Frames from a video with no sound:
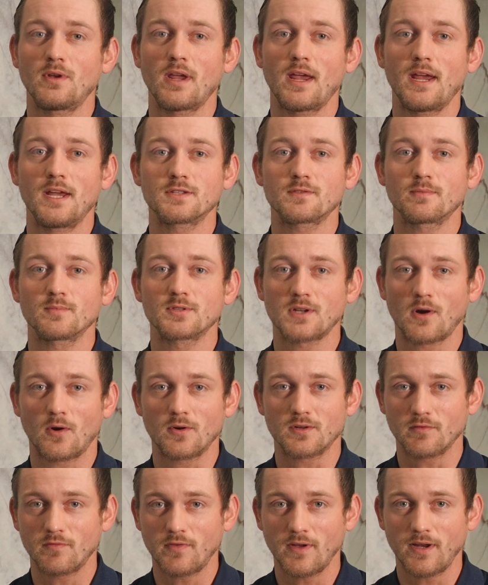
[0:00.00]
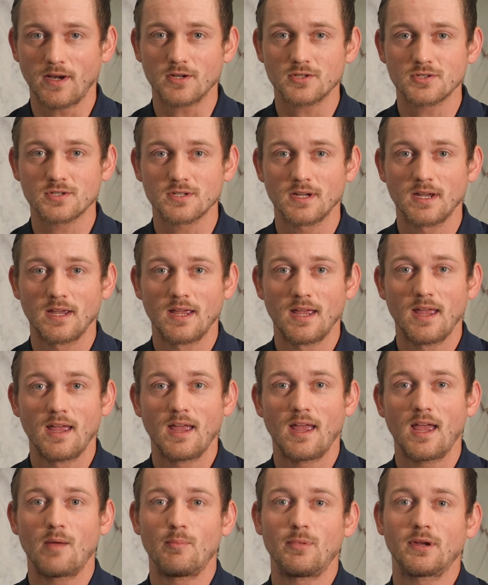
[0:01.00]
days from start to finish.
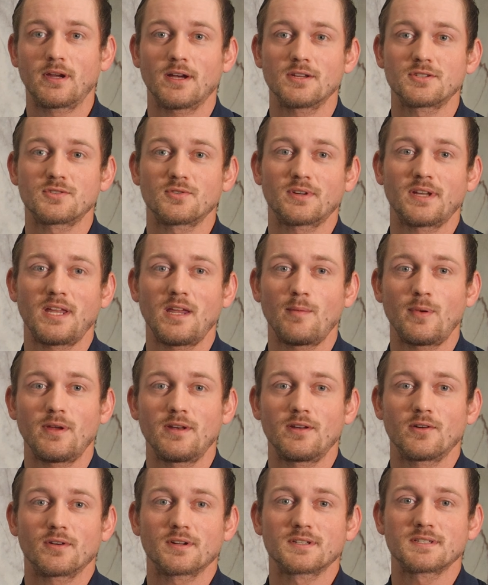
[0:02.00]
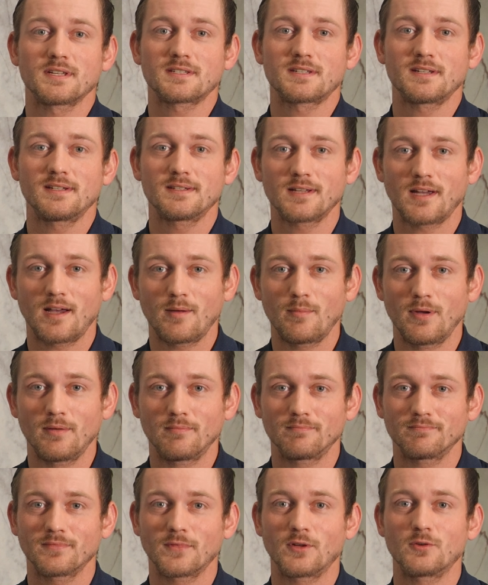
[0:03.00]
And because you're keeping your existing tub,
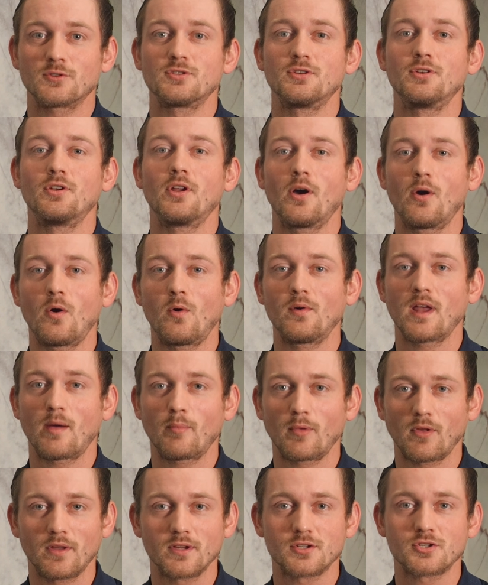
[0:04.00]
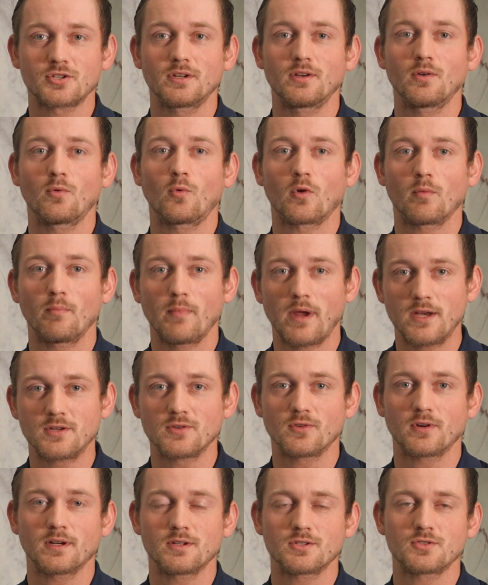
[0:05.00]
there's no demolition or
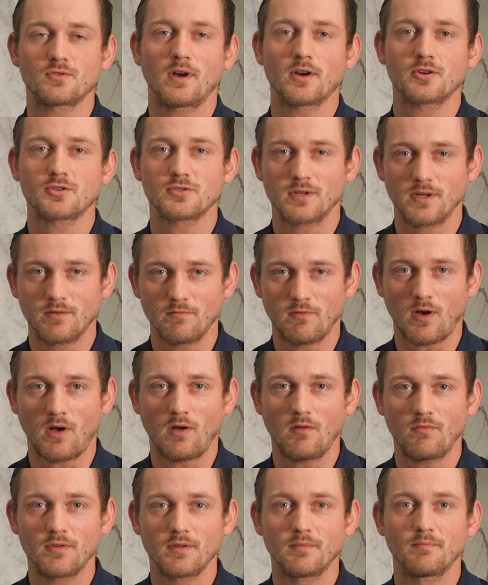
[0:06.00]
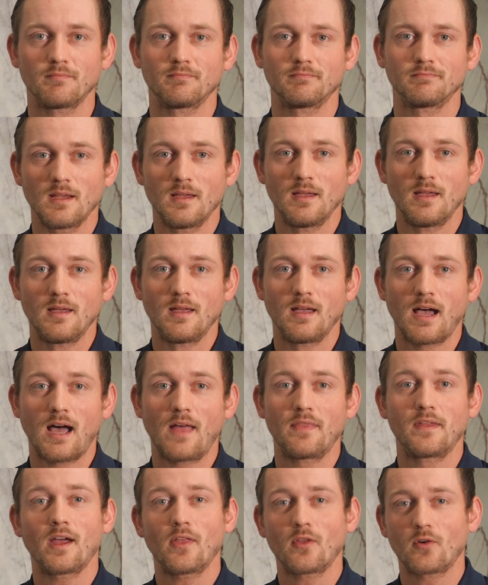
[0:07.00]
major construction involved.
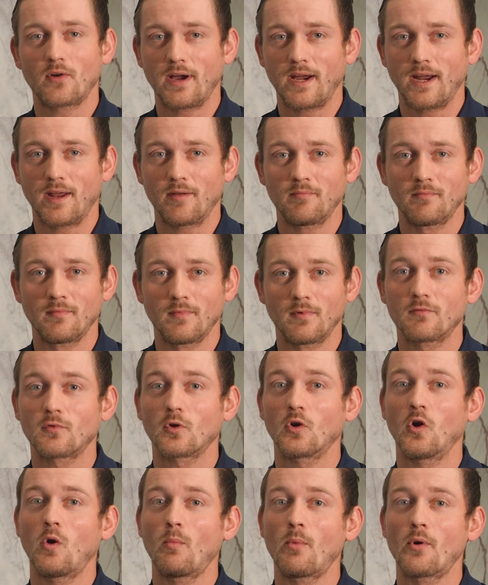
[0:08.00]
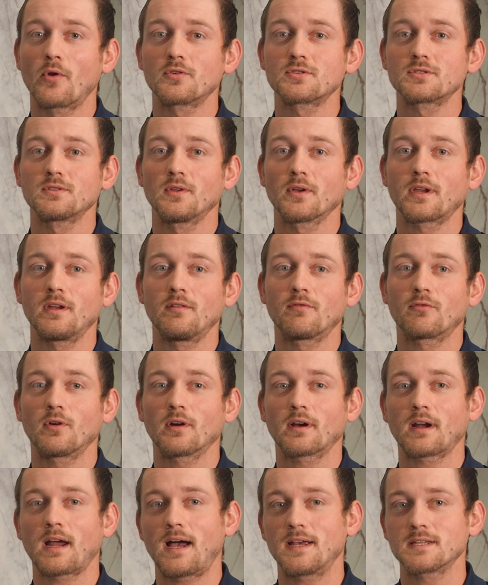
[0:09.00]
On the other hand, for homeowners looking
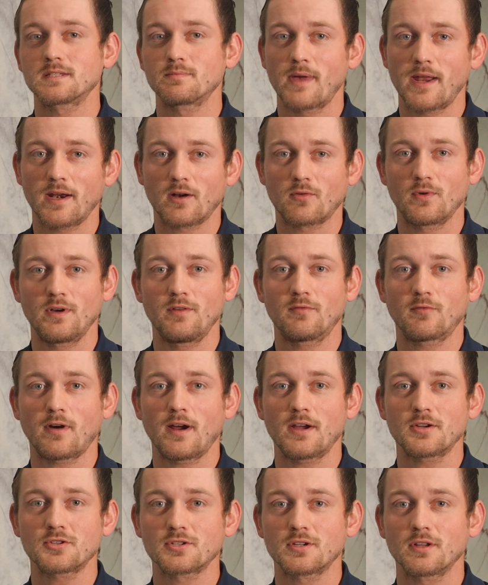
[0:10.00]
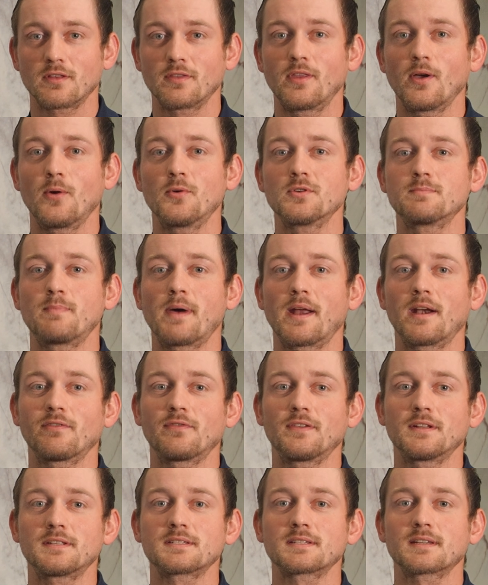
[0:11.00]
for a cosmetic refresh, those
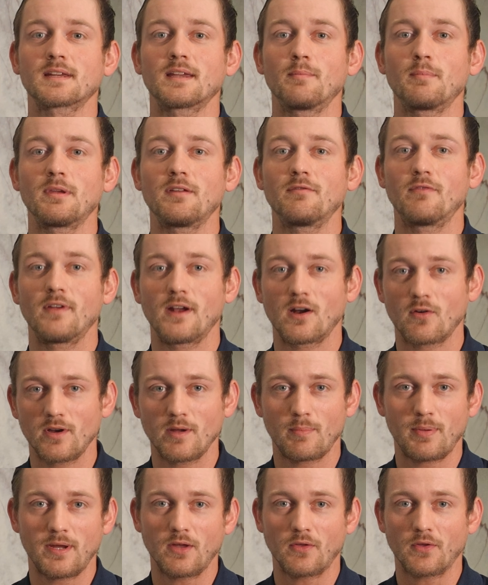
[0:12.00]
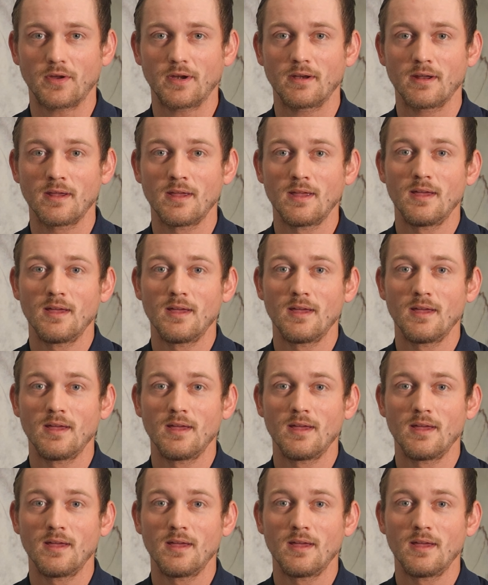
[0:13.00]
benefits can be very appealing.